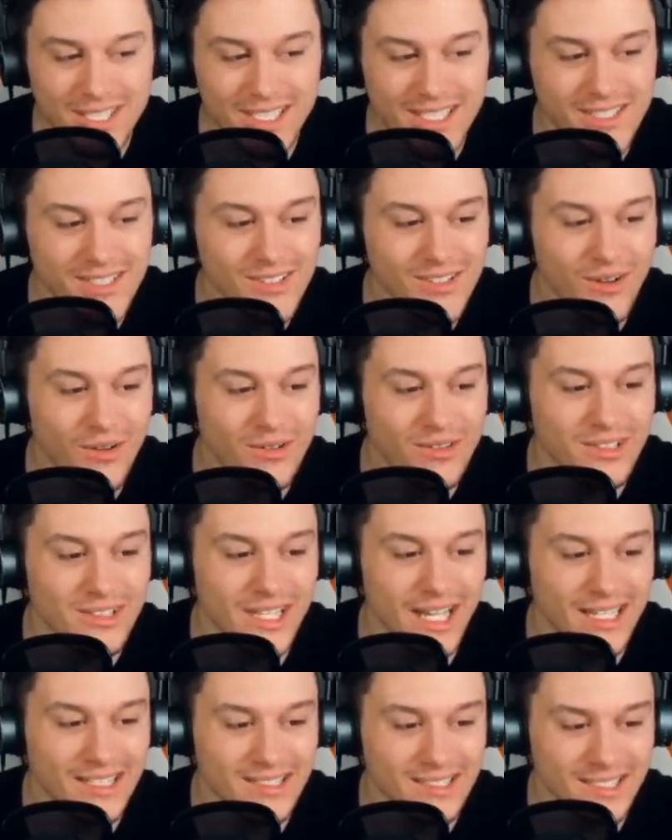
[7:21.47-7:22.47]
kill all the
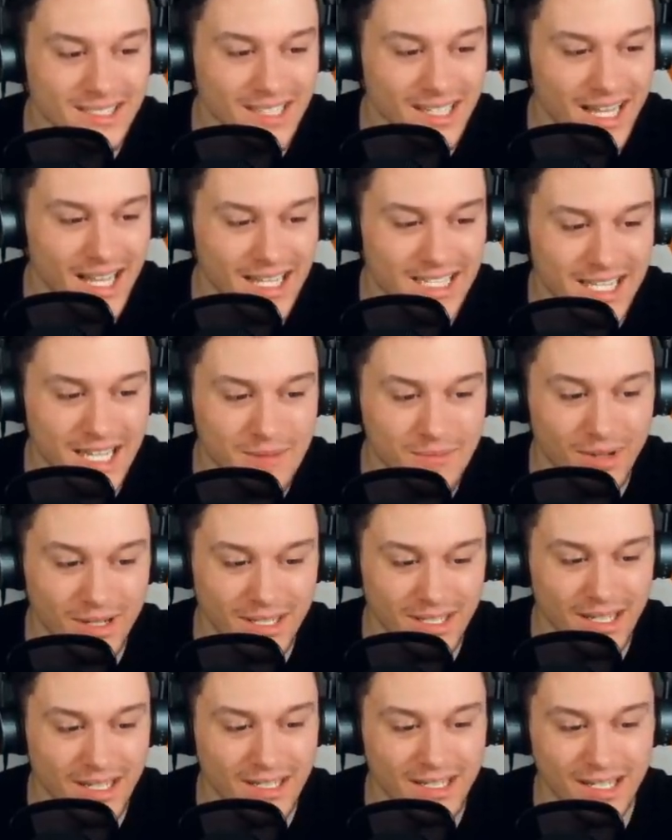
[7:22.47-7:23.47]
Titans in the last game,
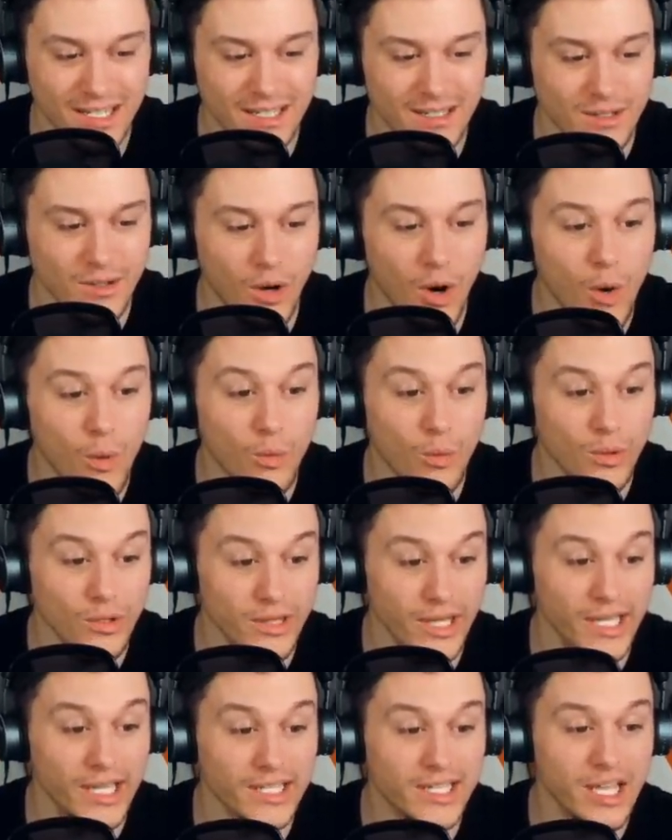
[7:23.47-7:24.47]
but oh,
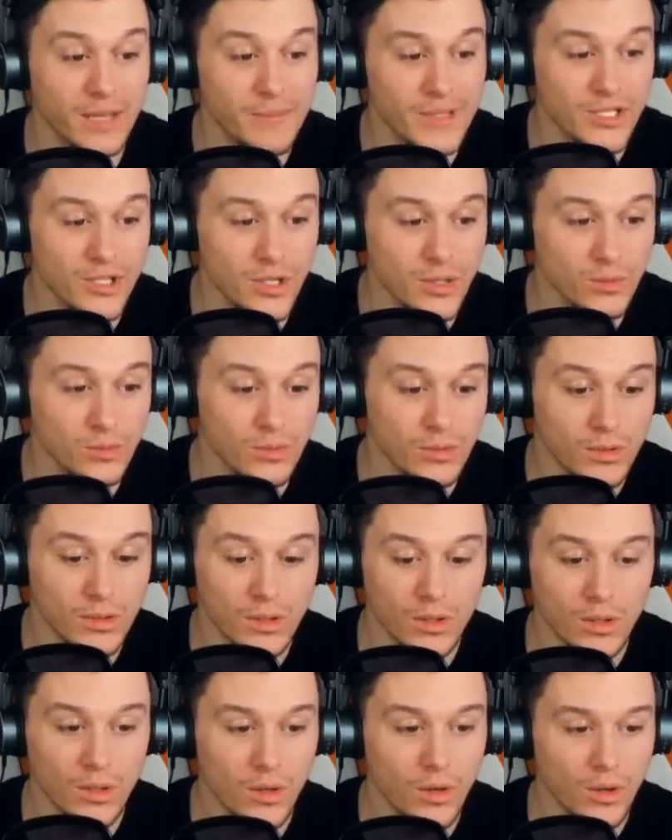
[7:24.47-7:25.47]
they can kill me too.
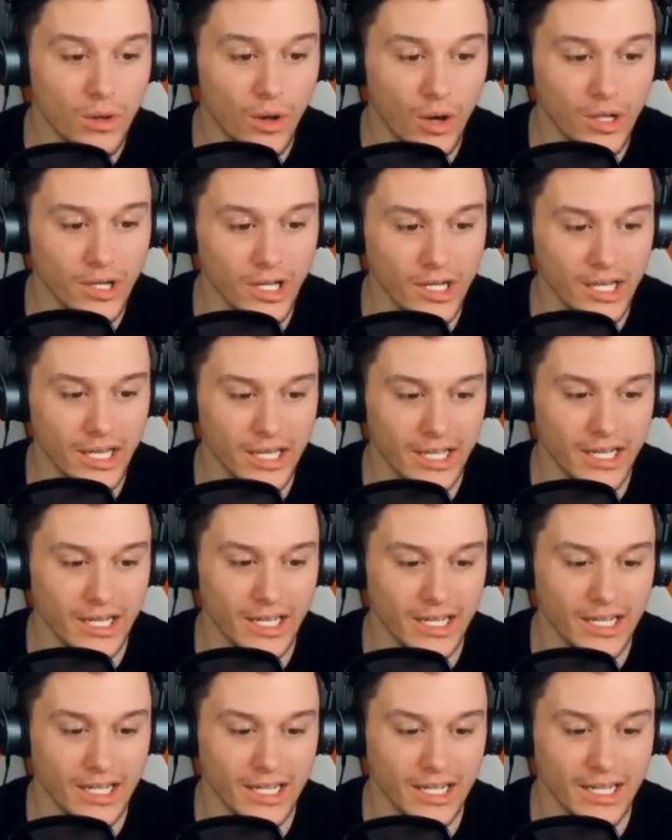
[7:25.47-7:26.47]
Oh
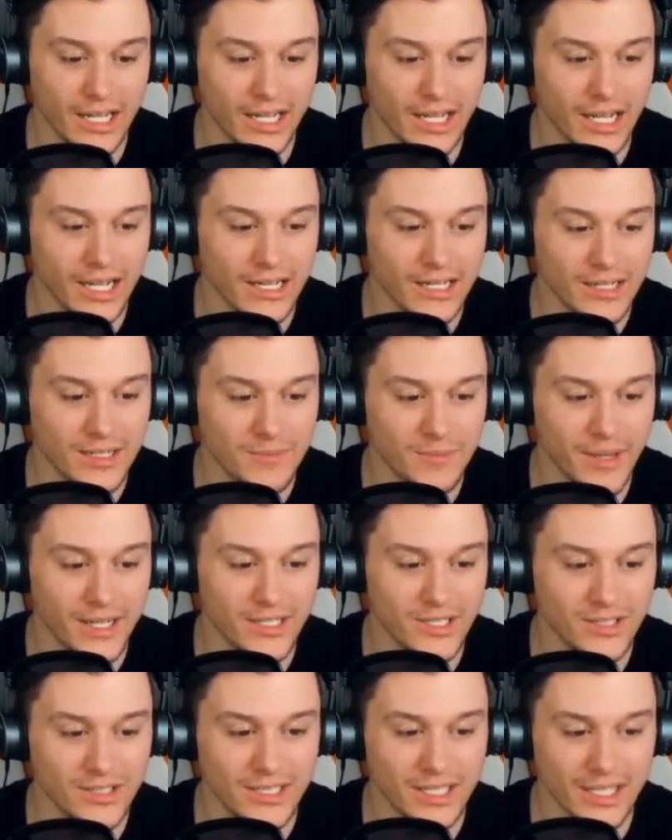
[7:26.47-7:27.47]
no,
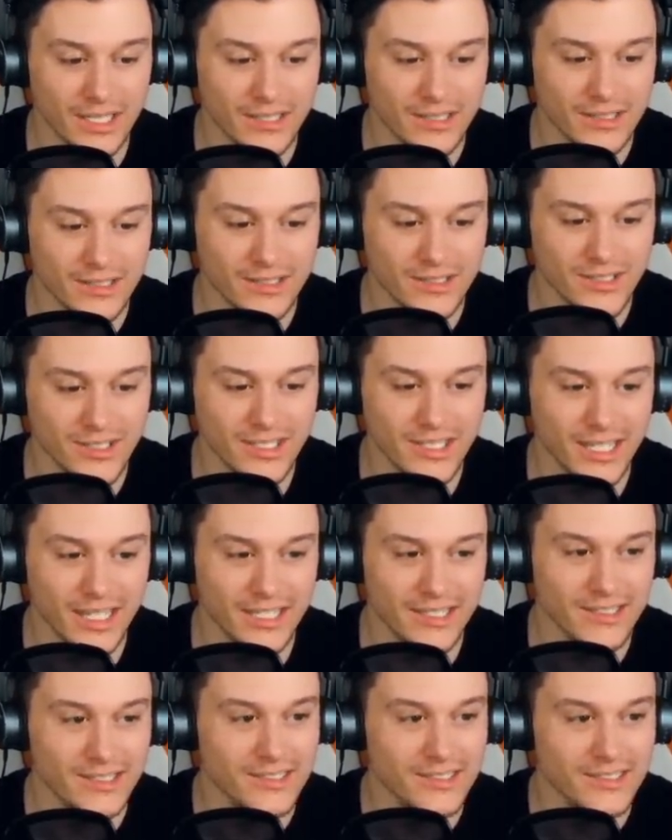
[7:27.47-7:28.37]
mate, you're dead.